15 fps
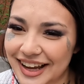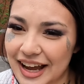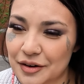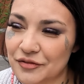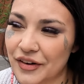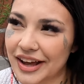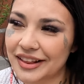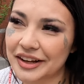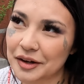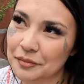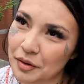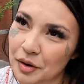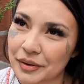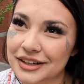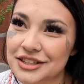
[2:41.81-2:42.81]
and
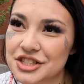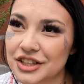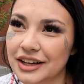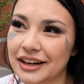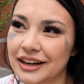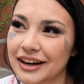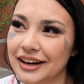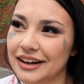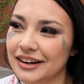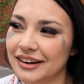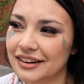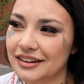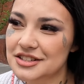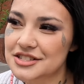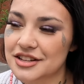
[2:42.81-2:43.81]
violating probation
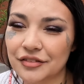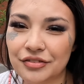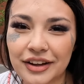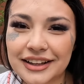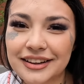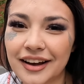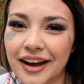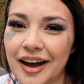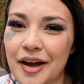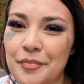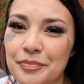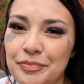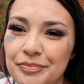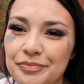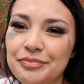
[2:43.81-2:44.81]
and stuff like that.